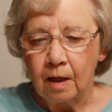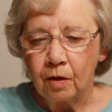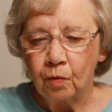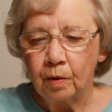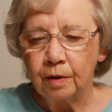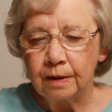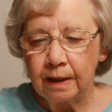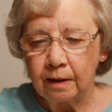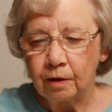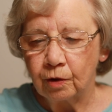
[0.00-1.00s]
The word
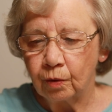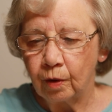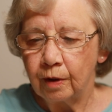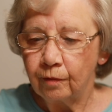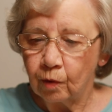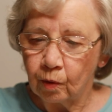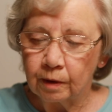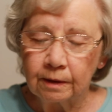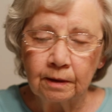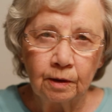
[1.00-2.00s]
territory, of
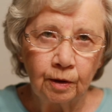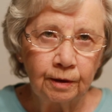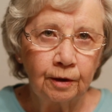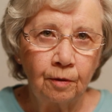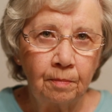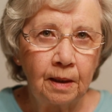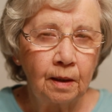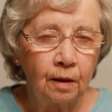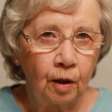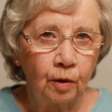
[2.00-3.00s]
course, can also
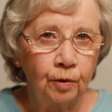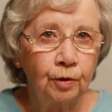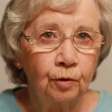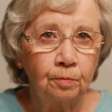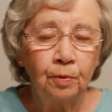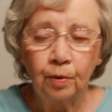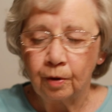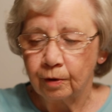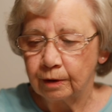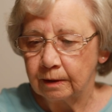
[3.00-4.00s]
mean coast or
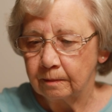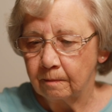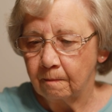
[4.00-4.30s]
borders.